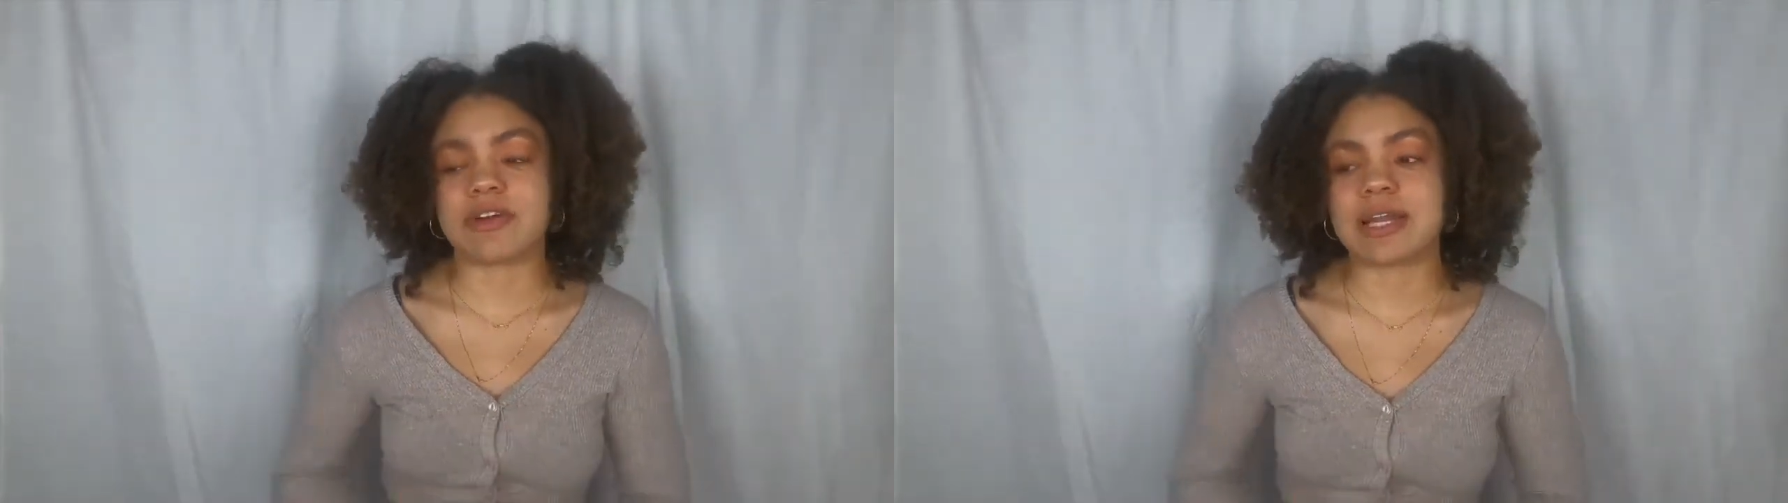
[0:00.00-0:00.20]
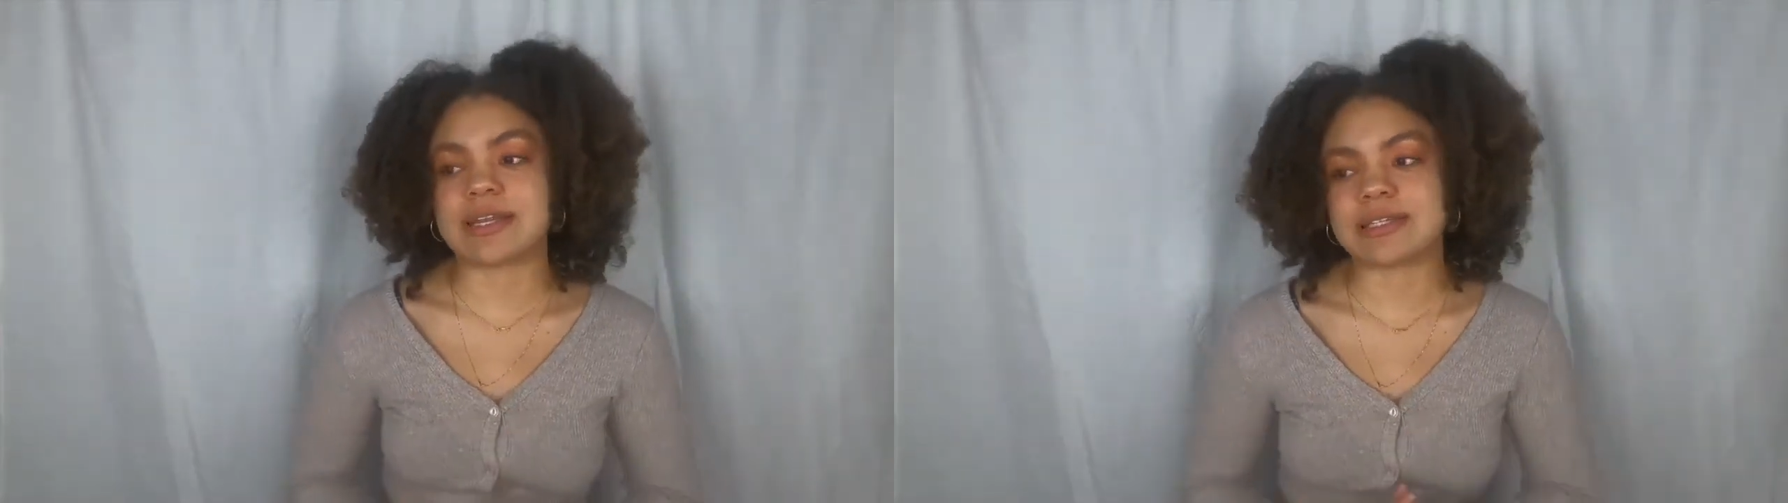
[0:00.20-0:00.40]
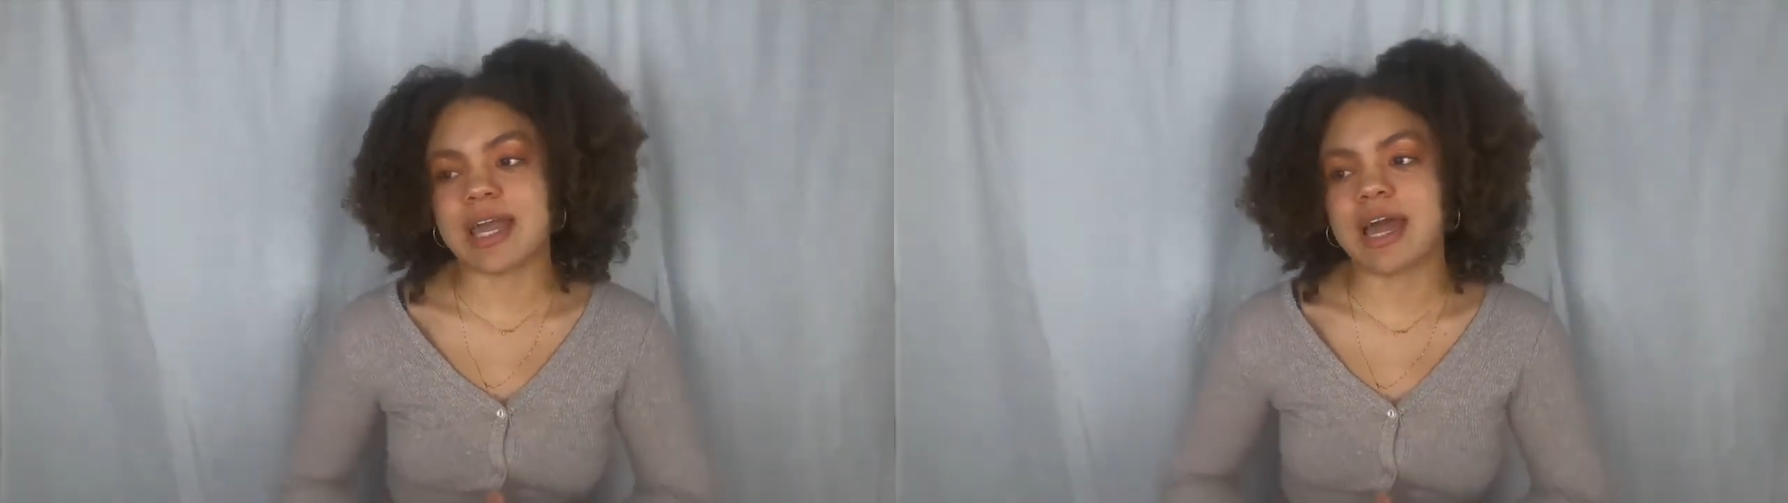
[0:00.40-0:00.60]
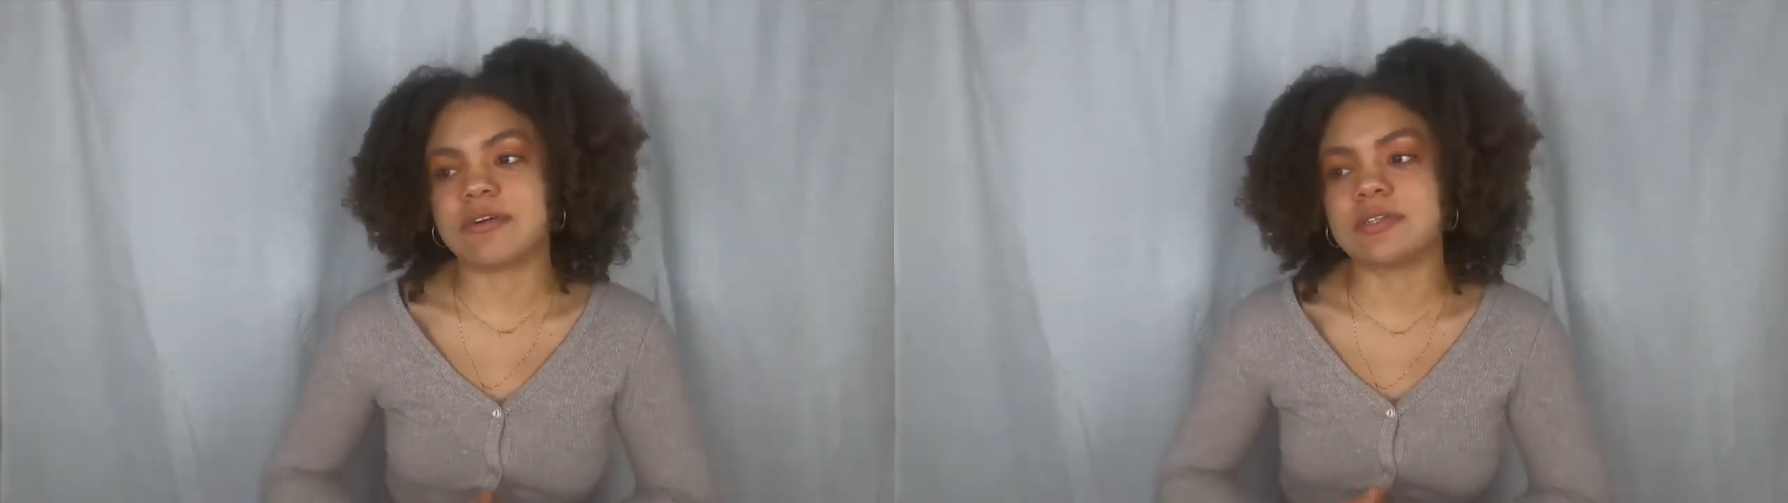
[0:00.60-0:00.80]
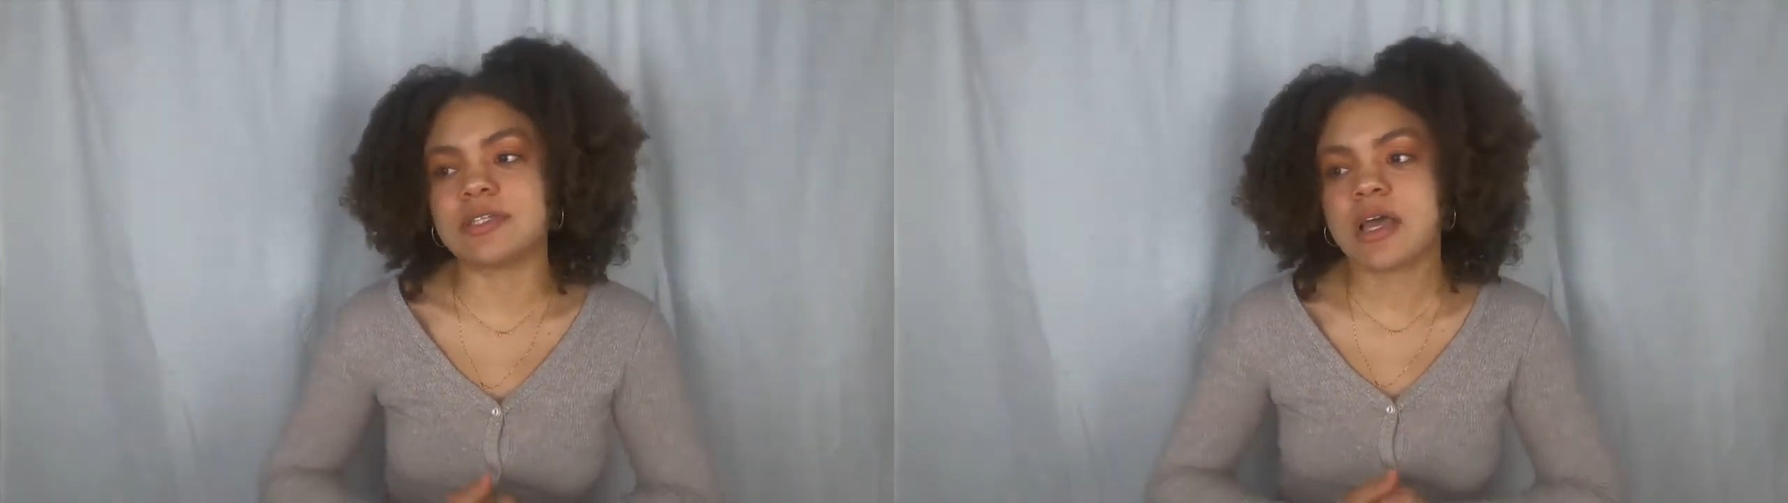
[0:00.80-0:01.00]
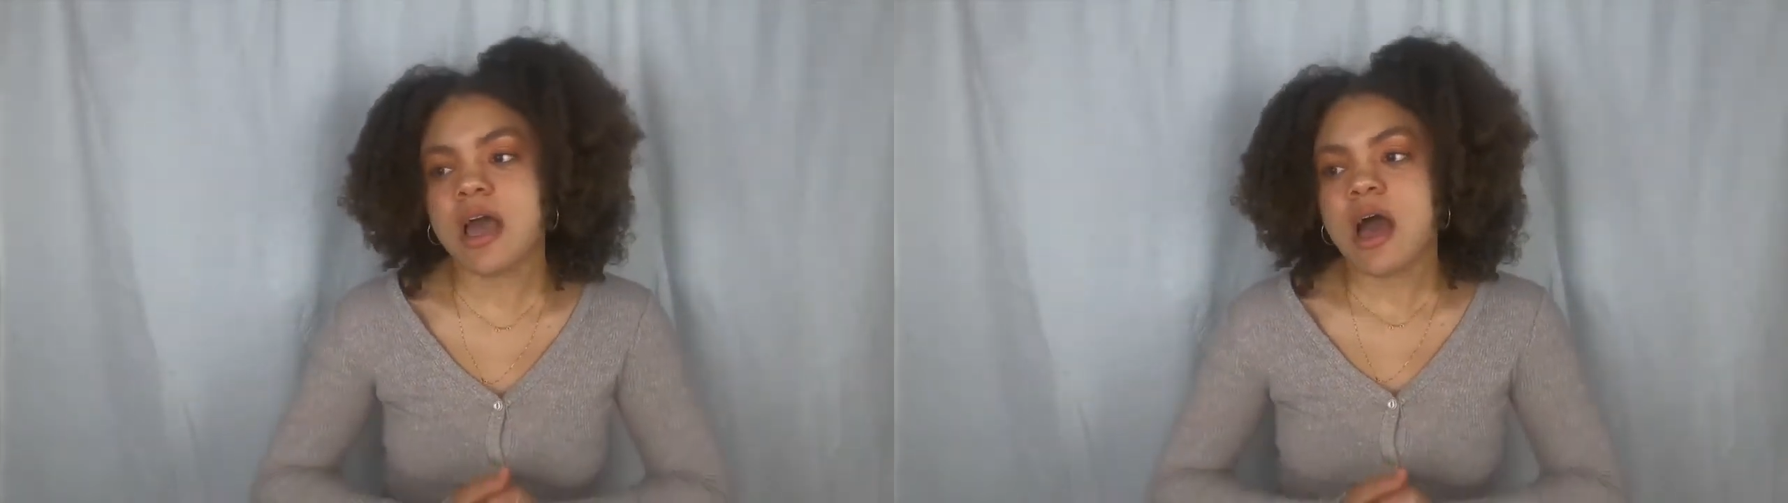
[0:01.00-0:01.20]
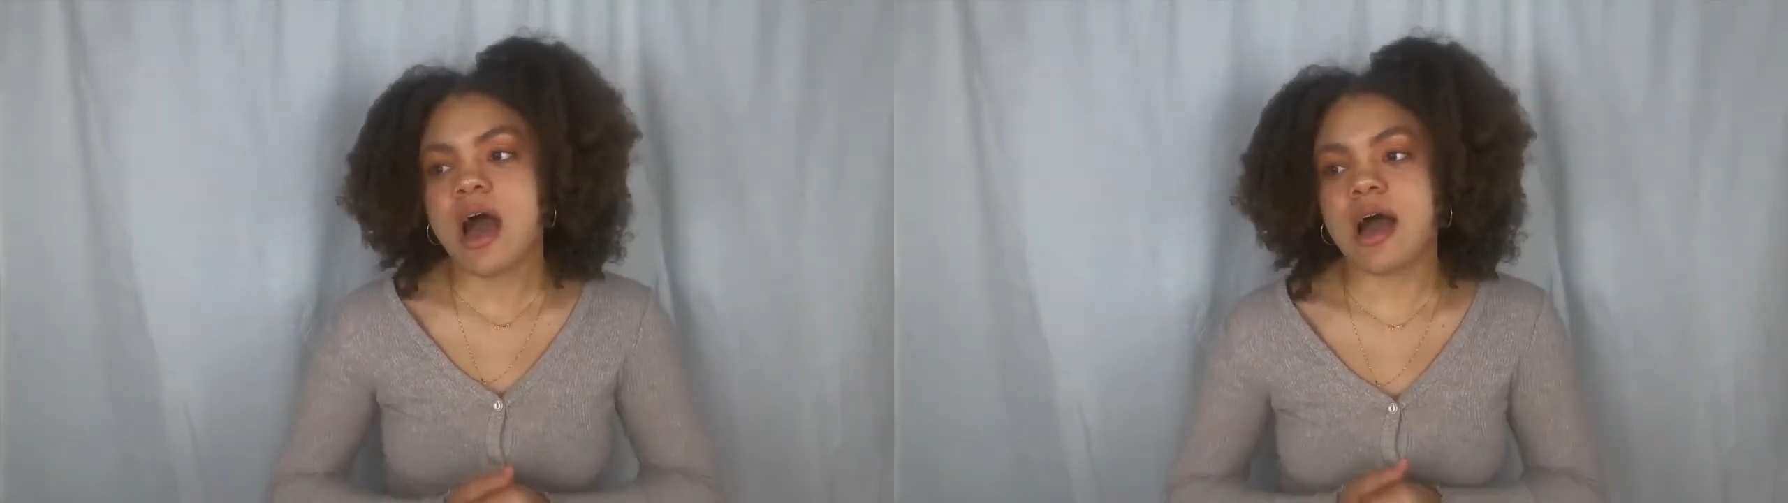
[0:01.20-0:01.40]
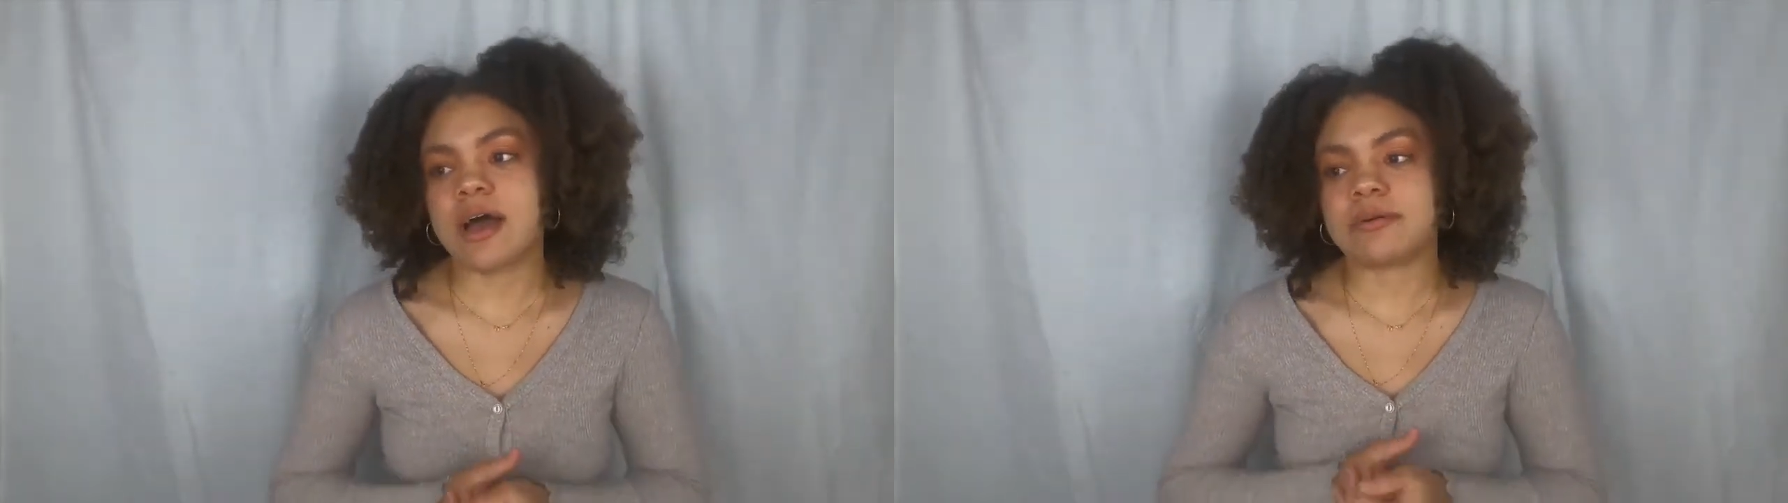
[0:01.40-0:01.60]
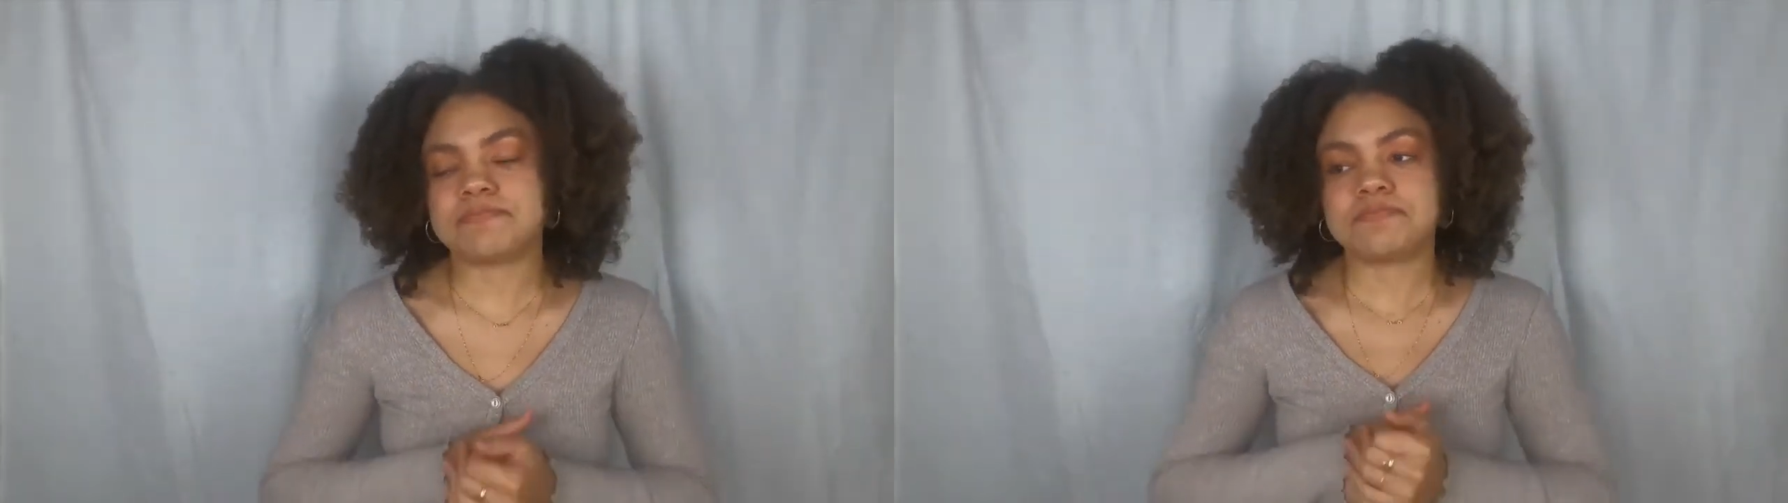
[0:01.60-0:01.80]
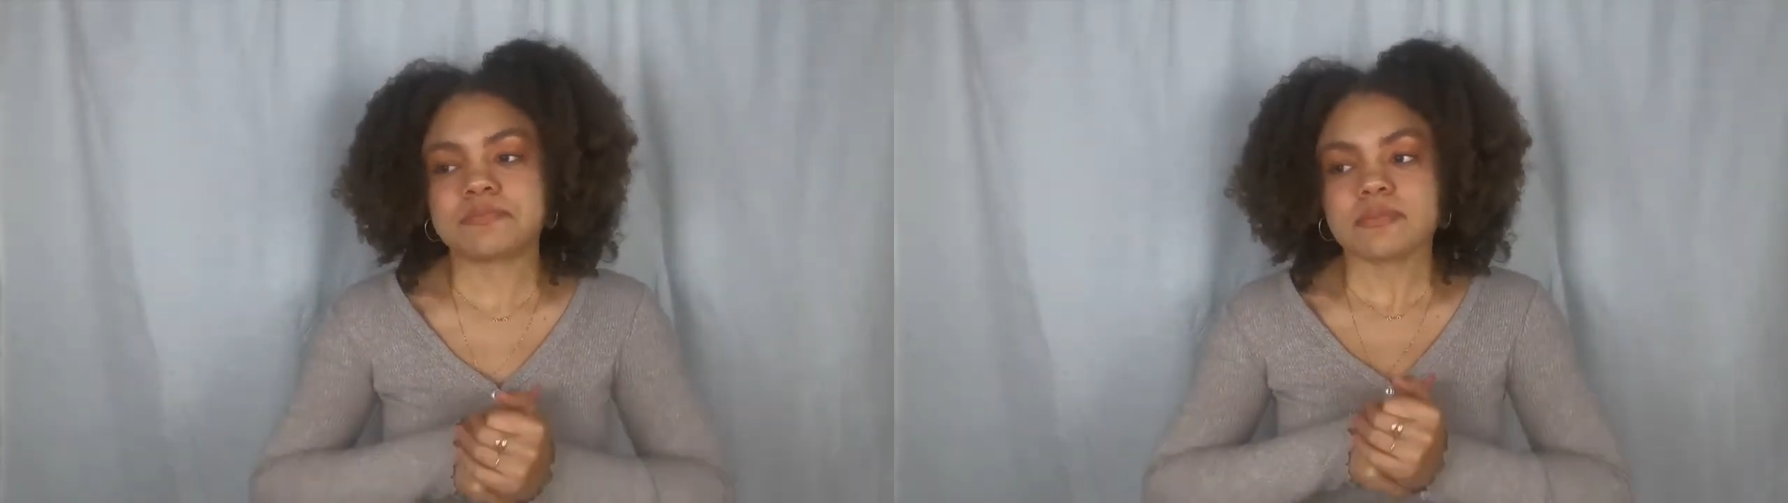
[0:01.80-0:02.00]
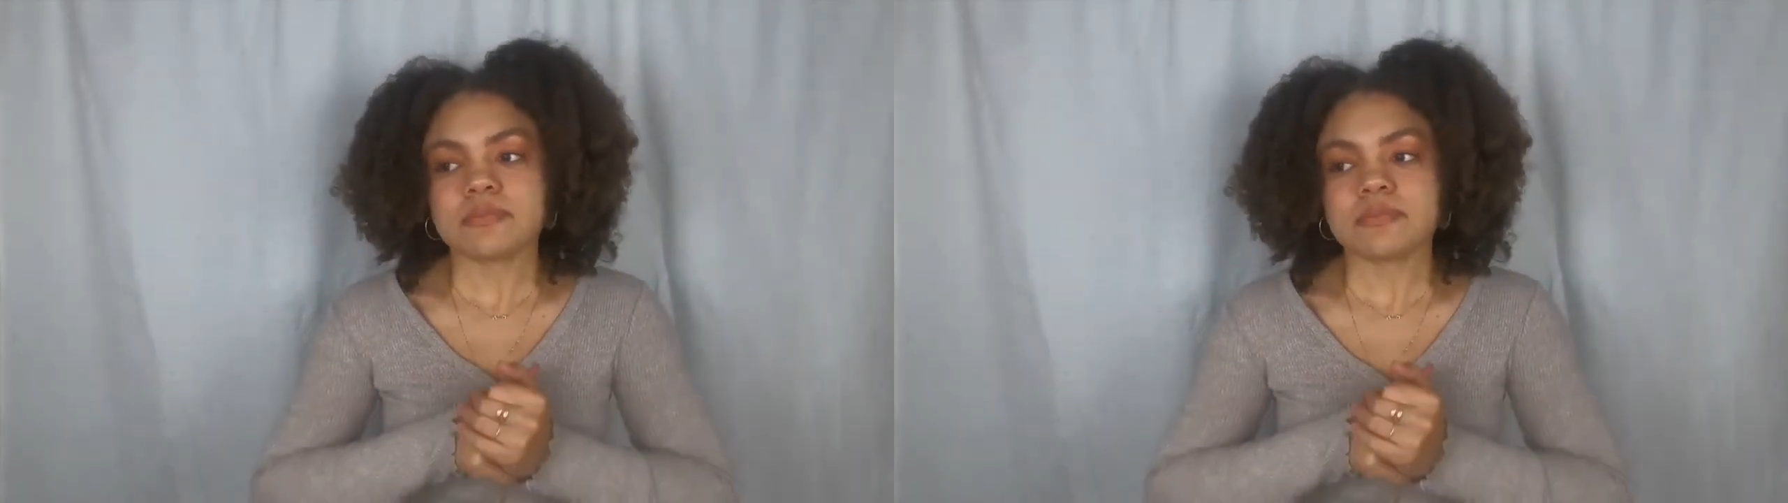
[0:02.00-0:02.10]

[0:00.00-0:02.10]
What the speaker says: great discounts. And